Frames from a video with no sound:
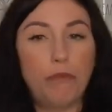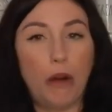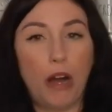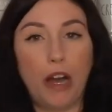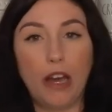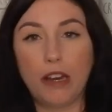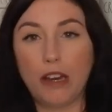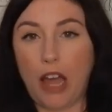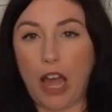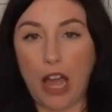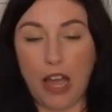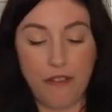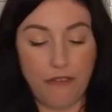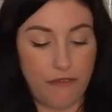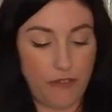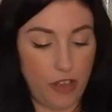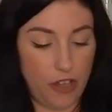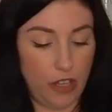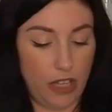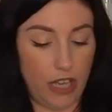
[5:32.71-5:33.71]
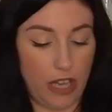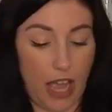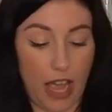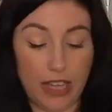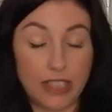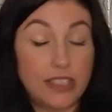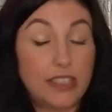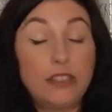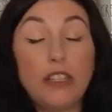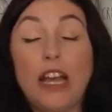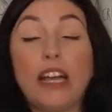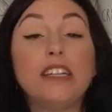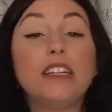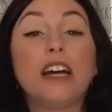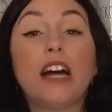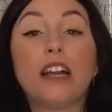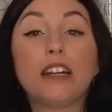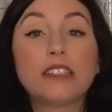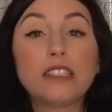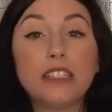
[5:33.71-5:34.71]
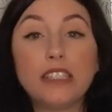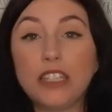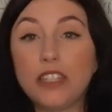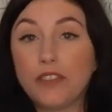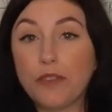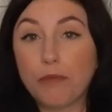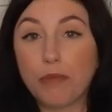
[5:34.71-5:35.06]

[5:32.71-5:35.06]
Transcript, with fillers: But I feel like I I honestly didn't